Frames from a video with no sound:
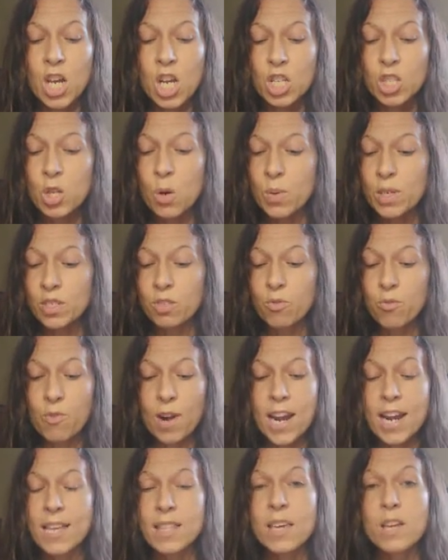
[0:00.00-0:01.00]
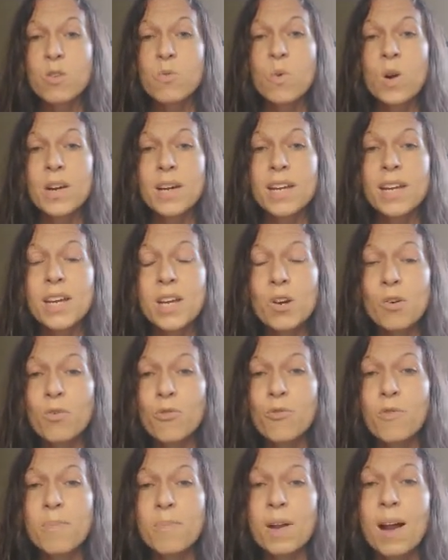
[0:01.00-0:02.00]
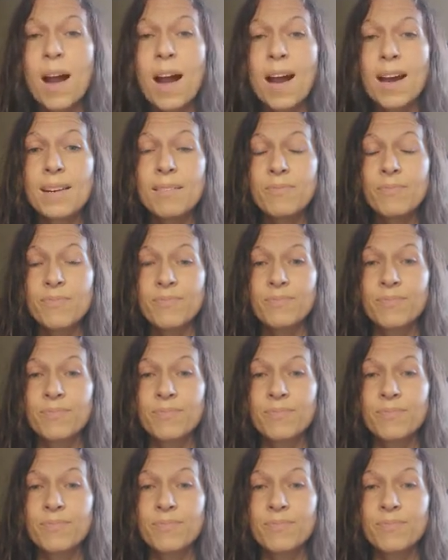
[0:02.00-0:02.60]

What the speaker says: So it's great that you want to hear from God,